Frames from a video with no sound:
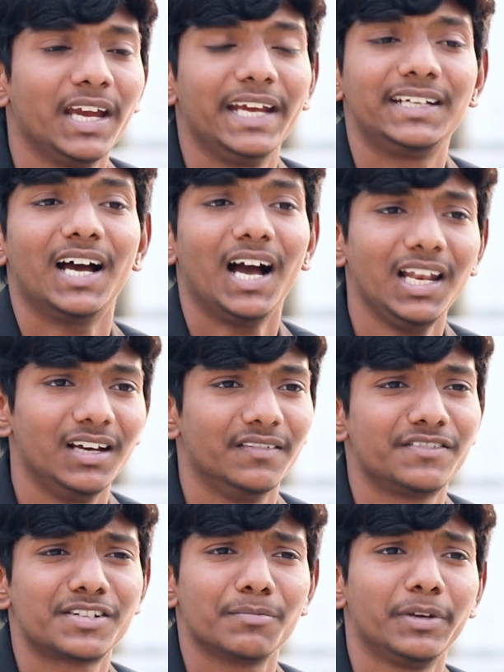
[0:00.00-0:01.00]
It
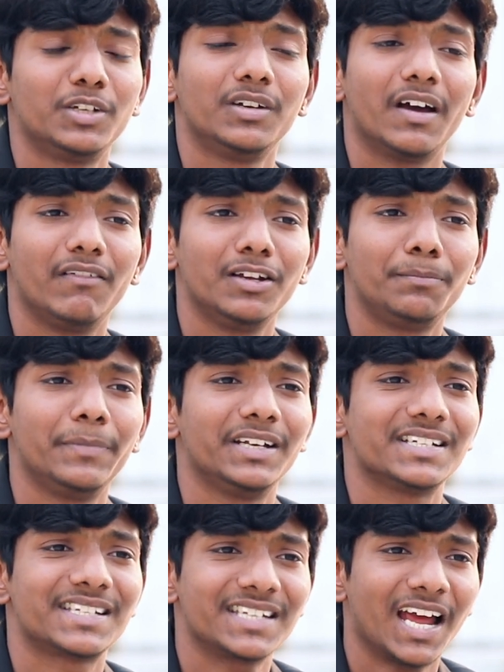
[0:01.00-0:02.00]
allows me to develop my
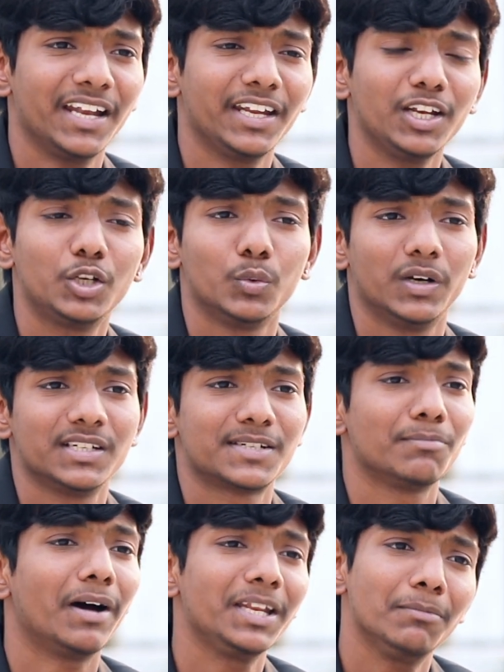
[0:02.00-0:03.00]
understanding
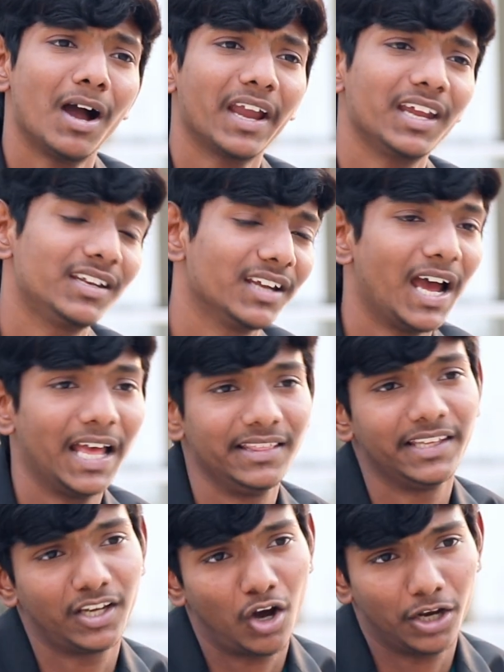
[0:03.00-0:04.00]
towards money market
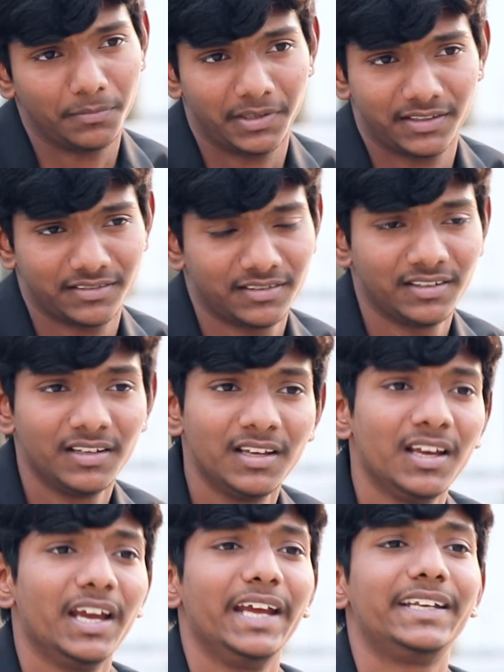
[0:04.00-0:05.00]
and the economy.
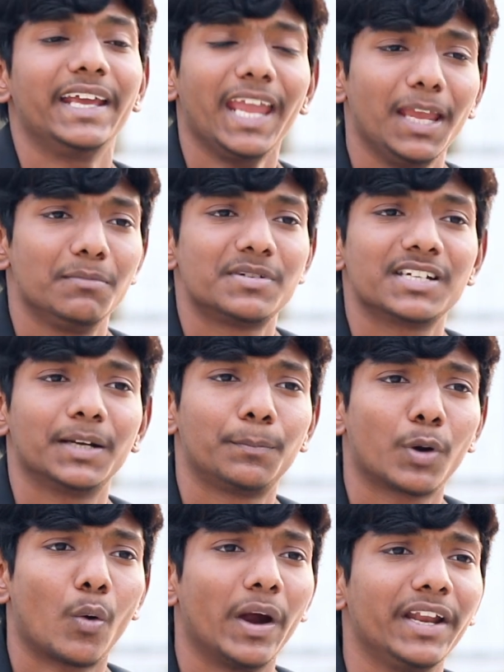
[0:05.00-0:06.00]
It aims at
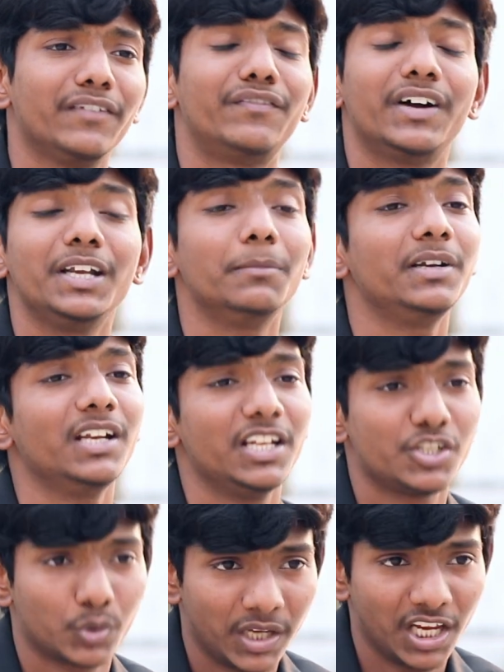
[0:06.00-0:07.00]
providing fundamental
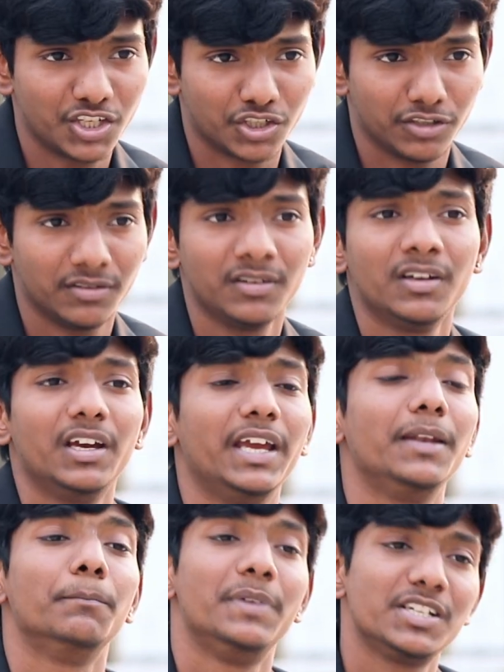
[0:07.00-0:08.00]
education
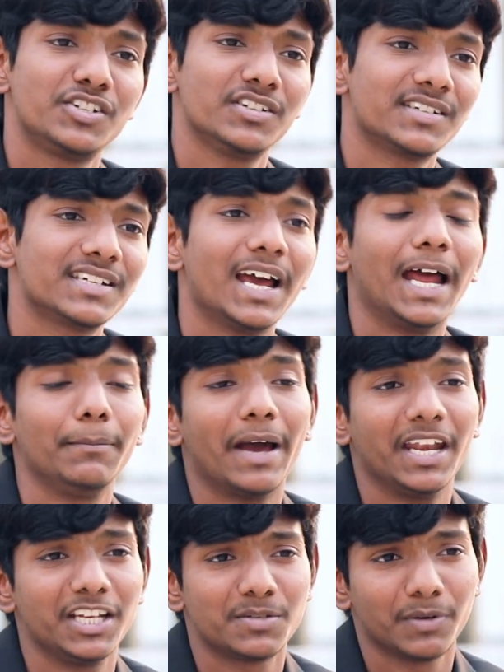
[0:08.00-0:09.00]
in business and
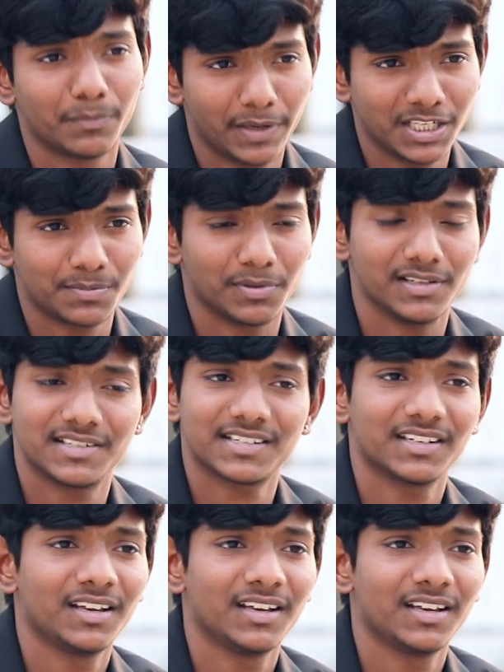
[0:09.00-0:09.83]
management principles.